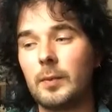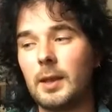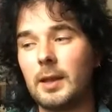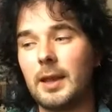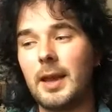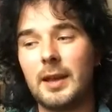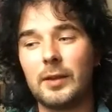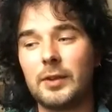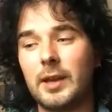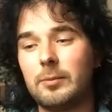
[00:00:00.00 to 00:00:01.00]

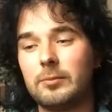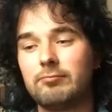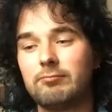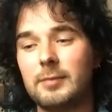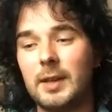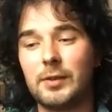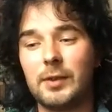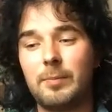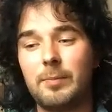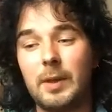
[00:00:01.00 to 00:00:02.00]
it's
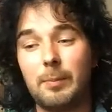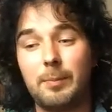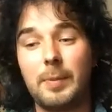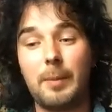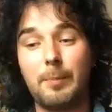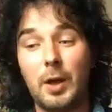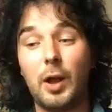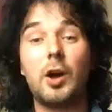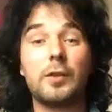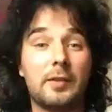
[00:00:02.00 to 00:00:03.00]
a
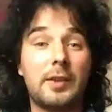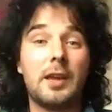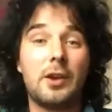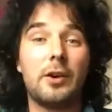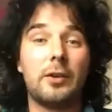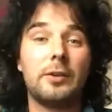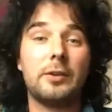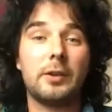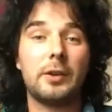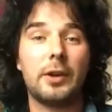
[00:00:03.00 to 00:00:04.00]
lot to take on,
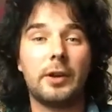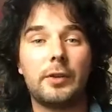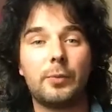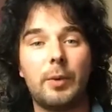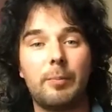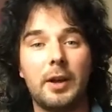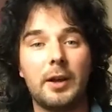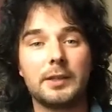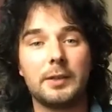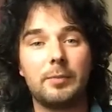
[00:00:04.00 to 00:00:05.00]
as one
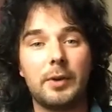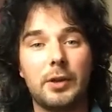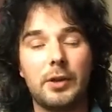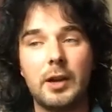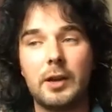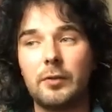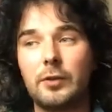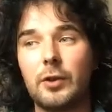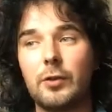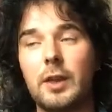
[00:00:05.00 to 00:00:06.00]
person, but you kind of
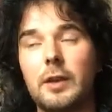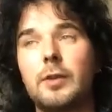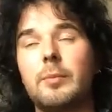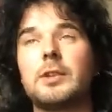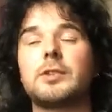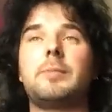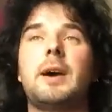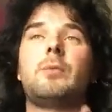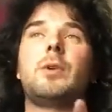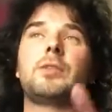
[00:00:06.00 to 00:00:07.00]
don't think too much
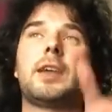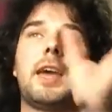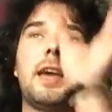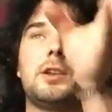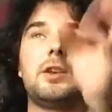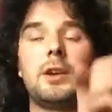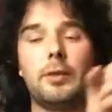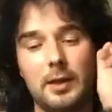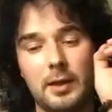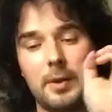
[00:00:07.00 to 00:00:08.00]
about what's ahead. You kind of
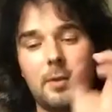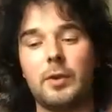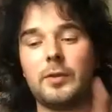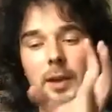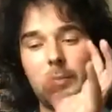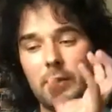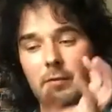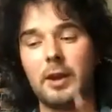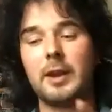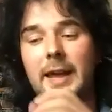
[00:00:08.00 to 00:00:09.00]
think about what's happening
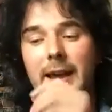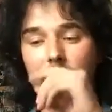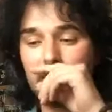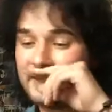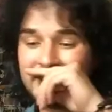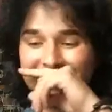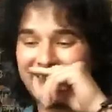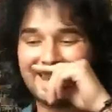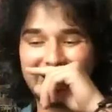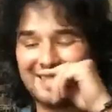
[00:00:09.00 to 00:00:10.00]
right now,
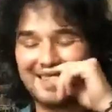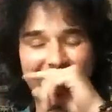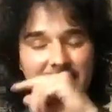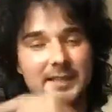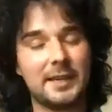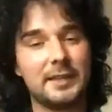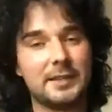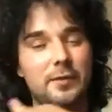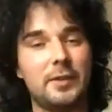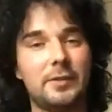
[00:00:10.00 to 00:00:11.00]
and you set
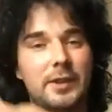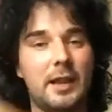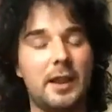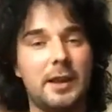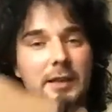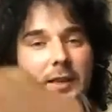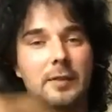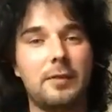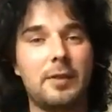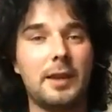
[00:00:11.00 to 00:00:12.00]
yourself little deadlines and
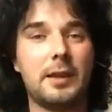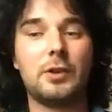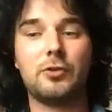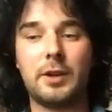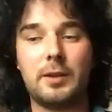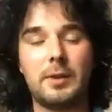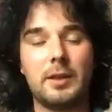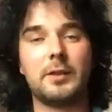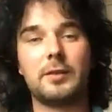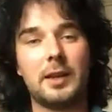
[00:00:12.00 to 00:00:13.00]
everything, and you try and meet
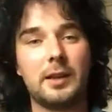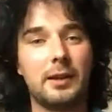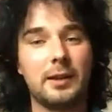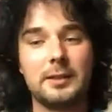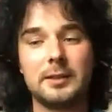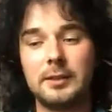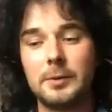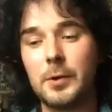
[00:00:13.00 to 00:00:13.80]
those deadlines. And